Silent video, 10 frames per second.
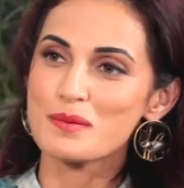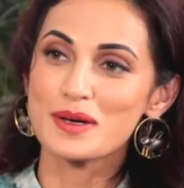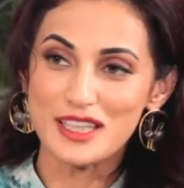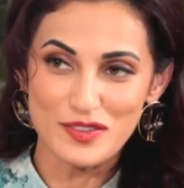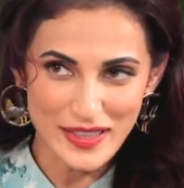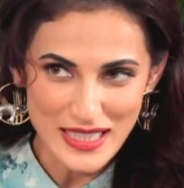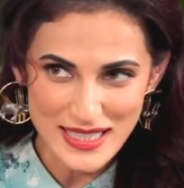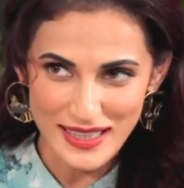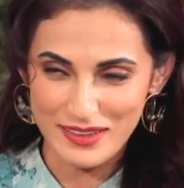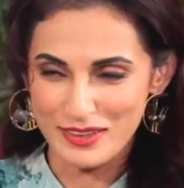But it
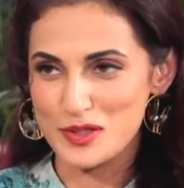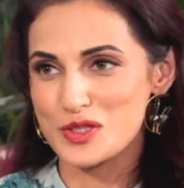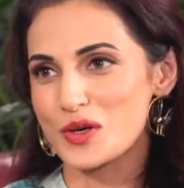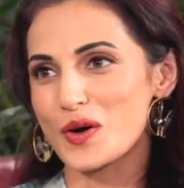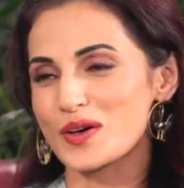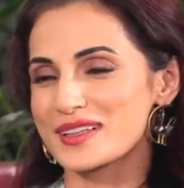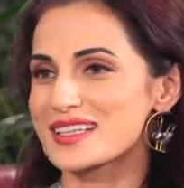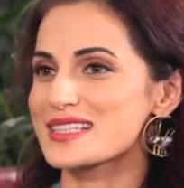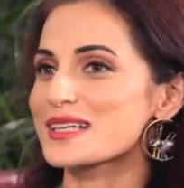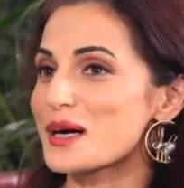feels like when you talk
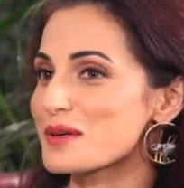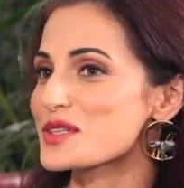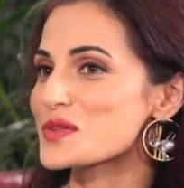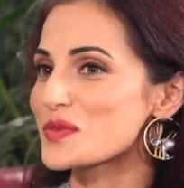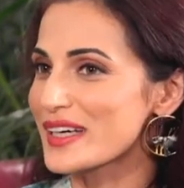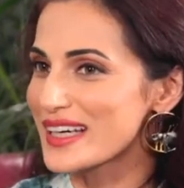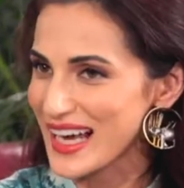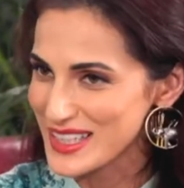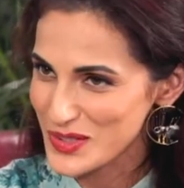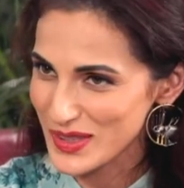that it's coming to you very
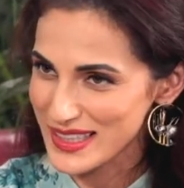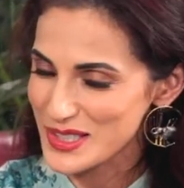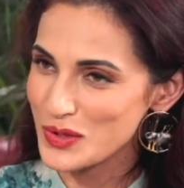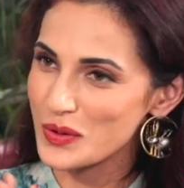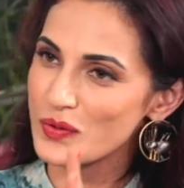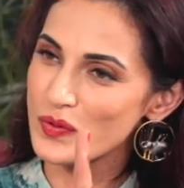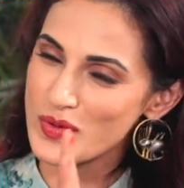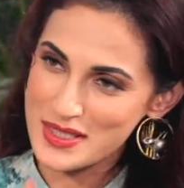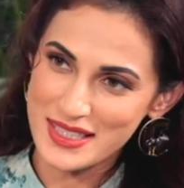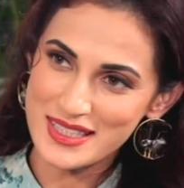naturally. So
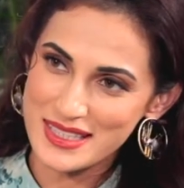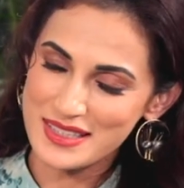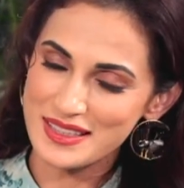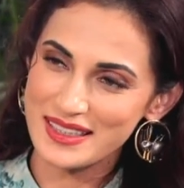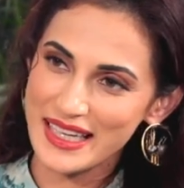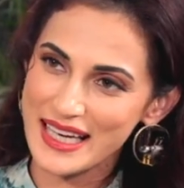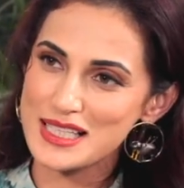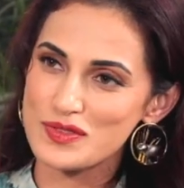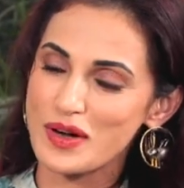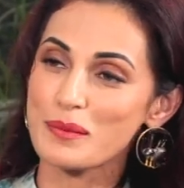was this the
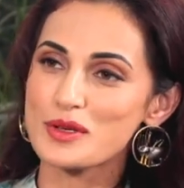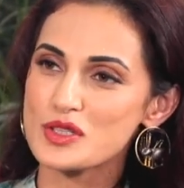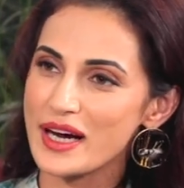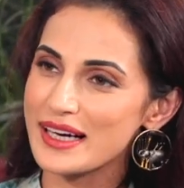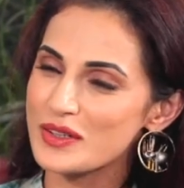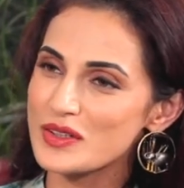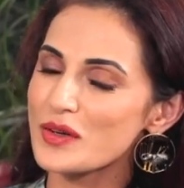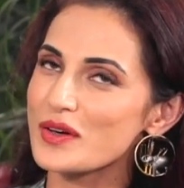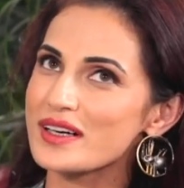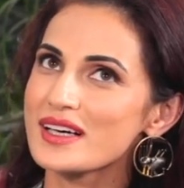case from your childhood,
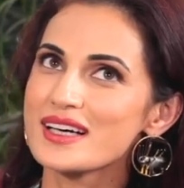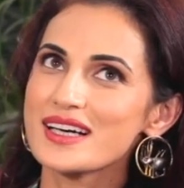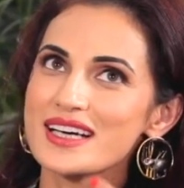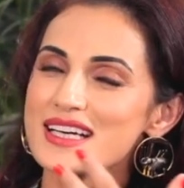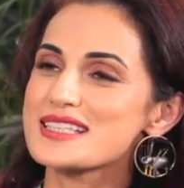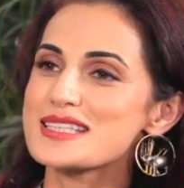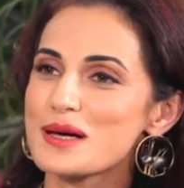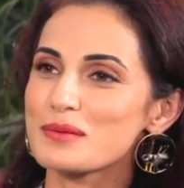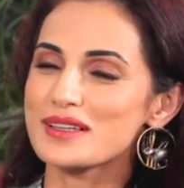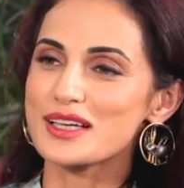or is this
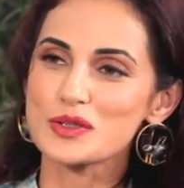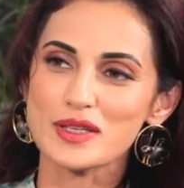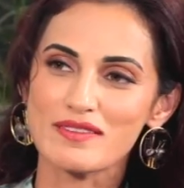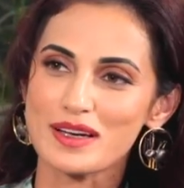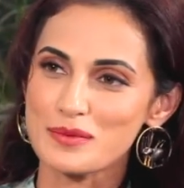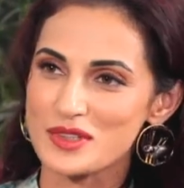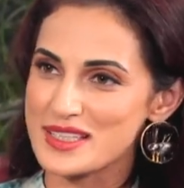something that you developed